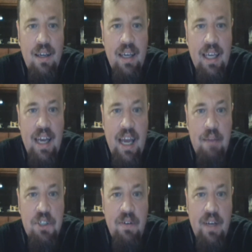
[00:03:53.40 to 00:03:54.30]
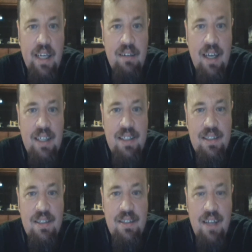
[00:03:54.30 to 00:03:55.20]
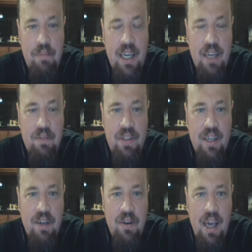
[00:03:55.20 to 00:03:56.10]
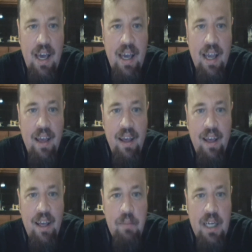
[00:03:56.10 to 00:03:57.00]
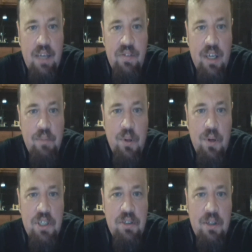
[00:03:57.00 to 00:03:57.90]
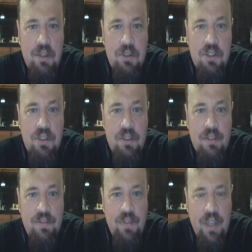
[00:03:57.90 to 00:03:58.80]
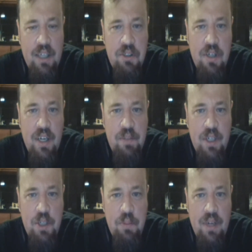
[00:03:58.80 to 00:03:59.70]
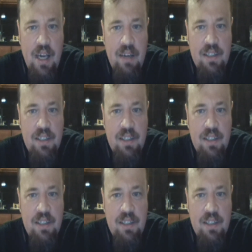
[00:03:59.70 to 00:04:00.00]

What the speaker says: Getting an amateur radio license does not make everything okay. Many of the imported drones video transmitters put out